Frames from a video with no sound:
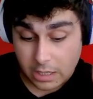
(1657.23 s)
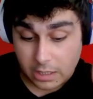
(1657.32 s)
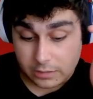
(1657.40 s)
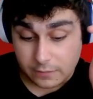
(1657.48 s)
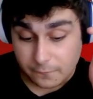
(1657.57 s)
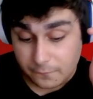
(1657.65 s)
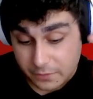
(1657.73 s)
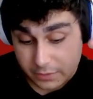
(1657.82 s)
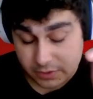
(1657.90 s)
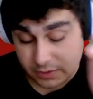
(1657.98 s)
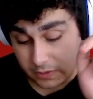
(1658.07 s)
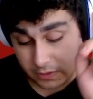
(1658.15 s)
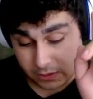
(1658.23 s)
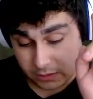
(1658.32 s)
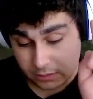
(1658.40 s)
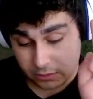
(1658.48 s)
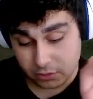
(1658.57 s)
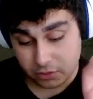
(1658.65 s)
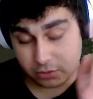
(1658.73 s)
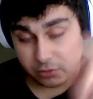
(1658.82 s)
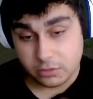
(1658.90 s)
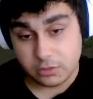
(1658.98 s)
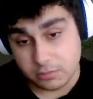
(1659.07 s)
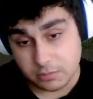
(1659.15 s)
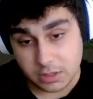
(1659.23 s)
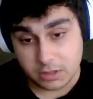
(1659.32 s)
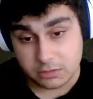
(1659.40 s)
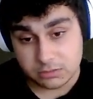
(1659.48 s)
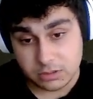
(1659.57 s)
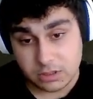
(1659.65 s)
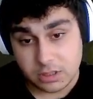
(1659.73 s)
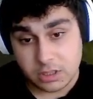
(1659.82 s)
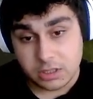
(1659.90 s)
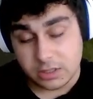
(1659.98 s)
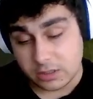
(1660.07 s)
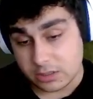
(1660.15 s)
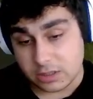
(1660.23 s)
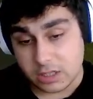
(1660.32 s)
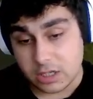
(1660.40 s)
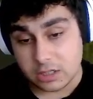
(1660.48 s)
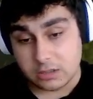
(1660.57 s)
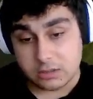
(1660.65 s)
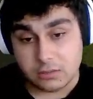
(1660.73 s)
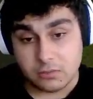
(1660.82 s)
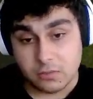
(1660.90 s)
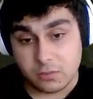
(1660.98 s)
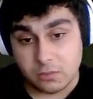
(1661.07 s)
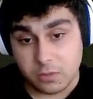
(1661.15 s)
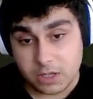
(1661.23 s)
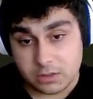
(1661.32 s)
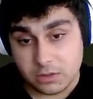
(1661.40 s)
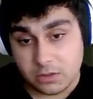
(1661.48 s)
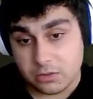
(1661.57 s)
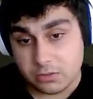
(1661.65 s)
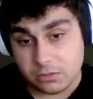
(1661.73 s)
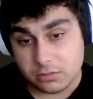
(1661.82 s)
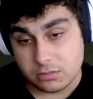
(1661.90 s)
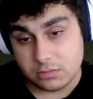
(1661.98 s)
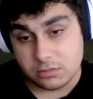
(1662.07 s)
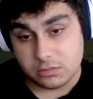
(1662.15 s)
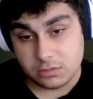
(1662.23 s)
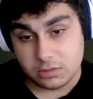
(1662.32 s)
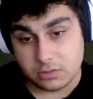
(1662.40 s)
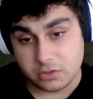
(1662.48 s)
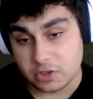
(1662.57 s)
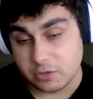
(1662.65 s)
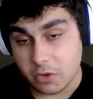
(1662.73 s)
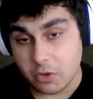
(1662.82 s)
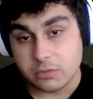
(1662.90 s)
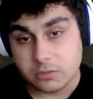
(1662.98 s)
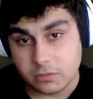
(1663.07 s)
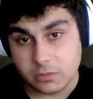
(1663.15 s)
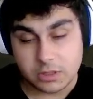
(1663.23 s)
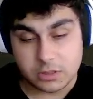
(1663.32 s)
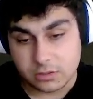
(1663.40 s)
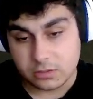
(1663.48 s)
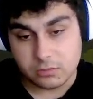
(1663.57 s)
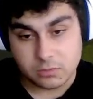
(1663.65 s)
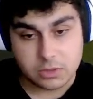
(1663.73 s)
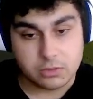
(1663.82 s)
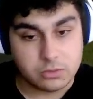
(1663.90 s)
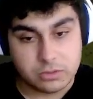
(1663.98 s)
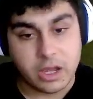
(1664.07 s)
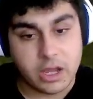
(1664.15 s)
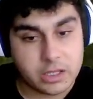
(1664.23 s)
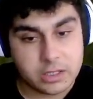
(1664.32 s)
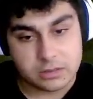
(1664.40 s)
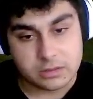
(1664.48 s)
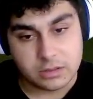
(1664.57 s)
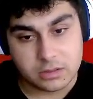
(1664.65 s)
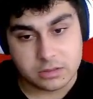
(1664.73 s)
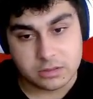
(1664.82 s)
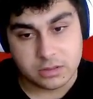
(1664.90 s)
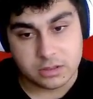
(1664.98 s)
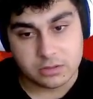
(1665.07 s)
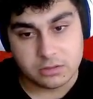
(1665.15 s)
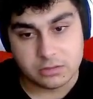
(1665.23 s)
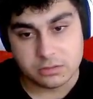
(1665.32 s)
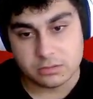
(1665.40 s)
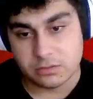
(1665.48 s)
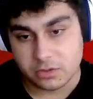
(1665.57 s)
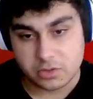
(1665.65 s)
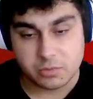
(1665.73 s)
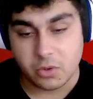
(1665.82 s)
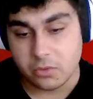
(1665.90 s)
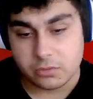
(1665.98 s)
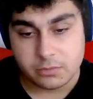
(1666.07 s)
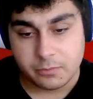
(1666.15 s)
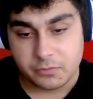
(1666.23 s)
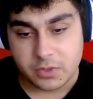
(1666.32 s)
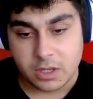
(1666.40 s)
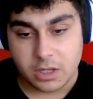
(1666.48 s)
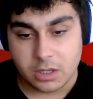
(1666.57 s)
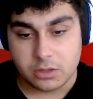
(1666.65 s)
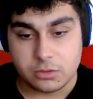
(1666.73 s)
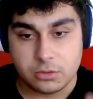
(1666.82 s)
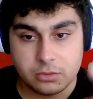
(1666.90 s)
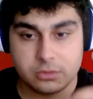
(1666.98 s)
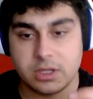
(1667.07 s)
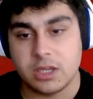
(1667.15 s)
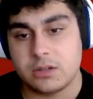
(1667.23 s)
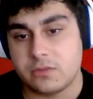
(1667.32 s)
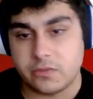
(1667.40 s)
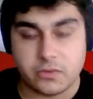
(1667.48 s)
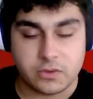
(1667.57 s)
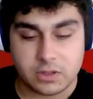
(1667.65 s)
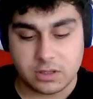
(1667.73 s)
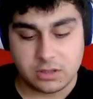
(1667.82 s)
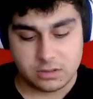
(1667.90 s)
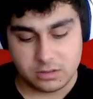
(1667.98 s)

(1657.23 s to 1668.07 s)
the first thing you should know about is that when you respawn, when you die and then you respawn, you get free